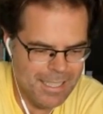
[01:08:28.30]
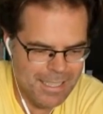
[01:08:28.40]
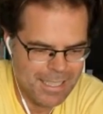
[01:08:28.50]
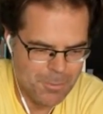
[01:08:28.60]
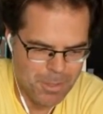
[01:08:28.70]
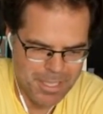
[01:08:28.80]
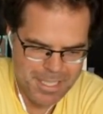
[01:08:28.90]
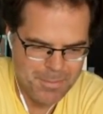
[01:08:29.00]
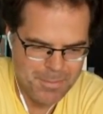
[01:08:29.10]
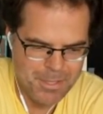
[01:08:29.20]
could bring
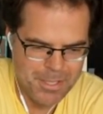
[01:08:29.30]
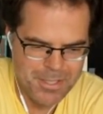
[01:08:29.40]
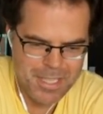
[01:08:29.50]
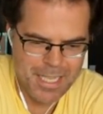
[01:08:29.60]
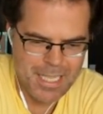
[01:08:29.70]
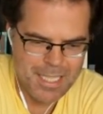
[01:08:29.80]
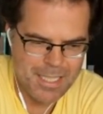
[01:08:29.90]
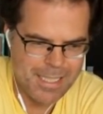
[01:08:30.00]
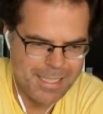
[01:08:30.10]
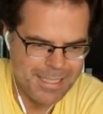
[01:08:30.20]
some of those guys
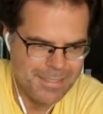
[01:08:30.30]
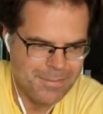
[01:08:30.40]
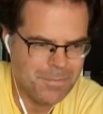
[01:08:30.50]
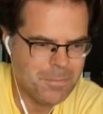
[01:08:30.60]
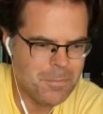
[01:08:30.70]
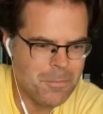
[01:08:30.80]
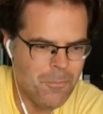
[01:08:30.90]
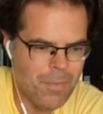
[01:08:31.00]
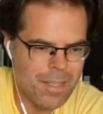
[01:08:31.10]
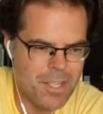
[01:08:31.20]
on and
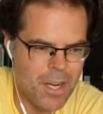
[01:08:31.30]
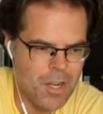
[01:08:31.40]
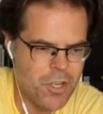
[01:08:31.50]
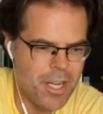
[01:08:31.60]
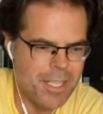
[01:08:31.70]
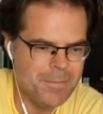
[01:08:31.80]
talk shop. Yeah